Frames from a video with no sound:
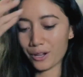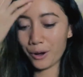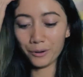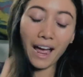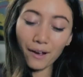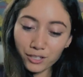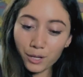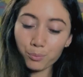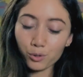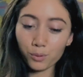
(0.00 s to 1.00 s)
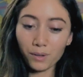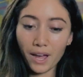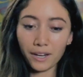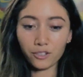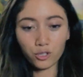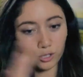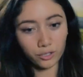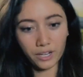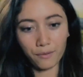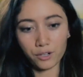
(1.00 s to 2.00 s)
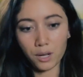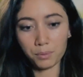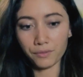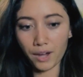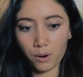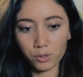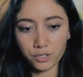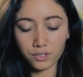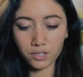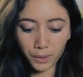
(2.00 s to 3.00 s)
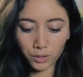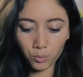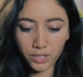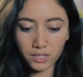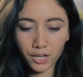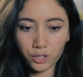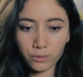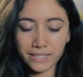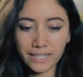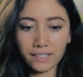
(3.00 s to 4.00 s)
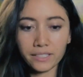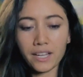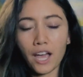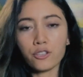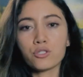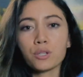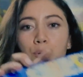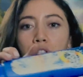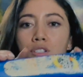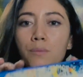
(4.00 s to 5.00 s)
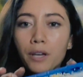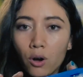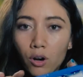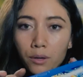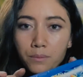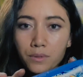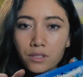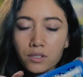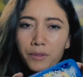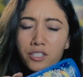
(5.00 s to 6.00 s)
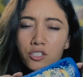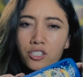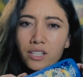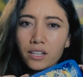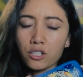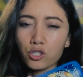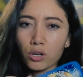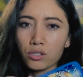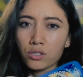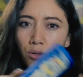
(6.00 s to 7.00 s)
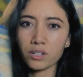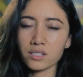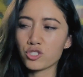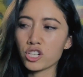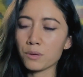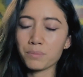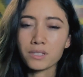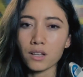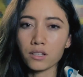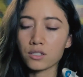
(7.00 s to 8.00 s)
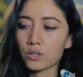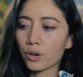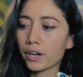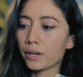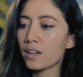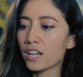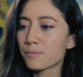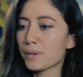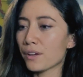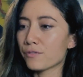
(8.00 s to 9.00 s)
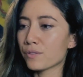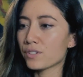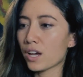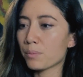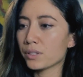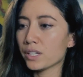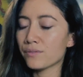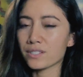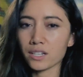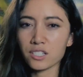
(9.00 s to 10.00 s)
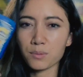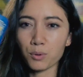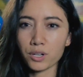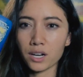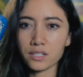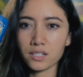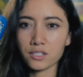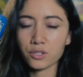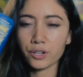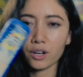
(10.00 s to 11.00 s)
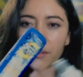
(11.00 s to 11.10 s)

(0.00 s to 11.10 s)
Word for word: So have to keep reapplying usually every couple of hours. But the ones I use daily, I usually put these on my arms. This is just like a drugstore's cheap sunscreen. SPF 50, I believe. It's like a sport kind of sunscreen.